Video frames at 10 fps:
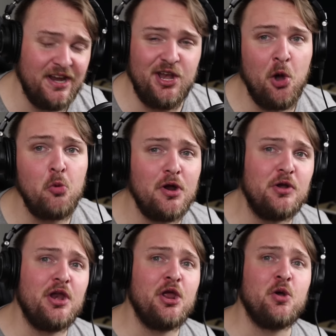and no
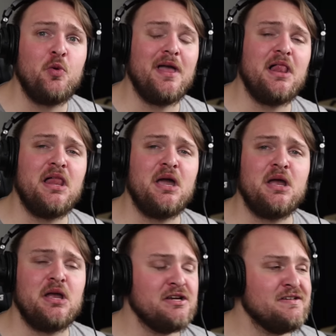one will
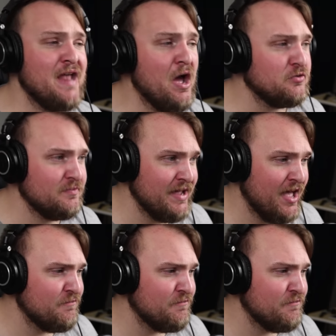doubt me.